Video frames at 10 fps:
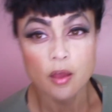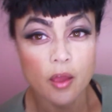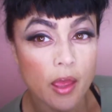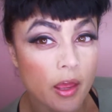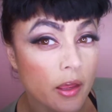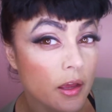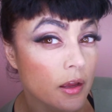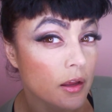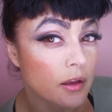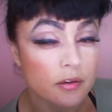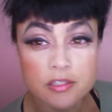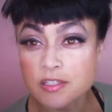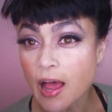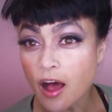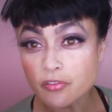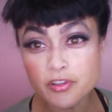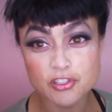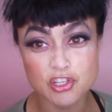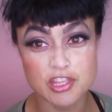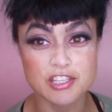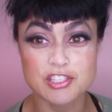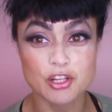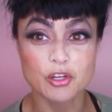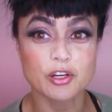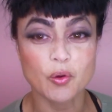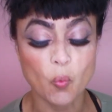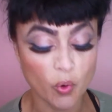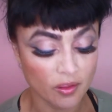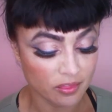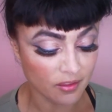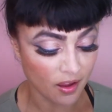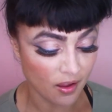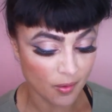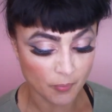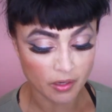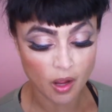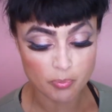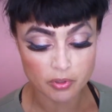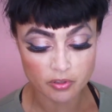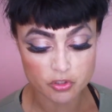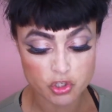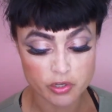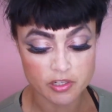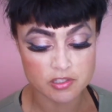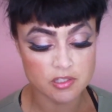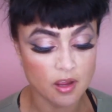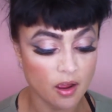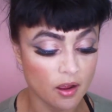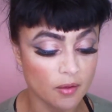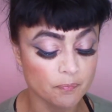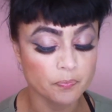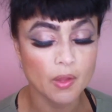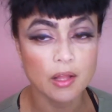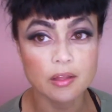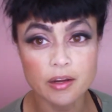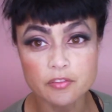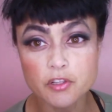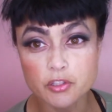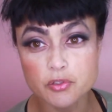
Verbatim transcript: and salvaged this look with um, a couple little tricks. Um, letting the glue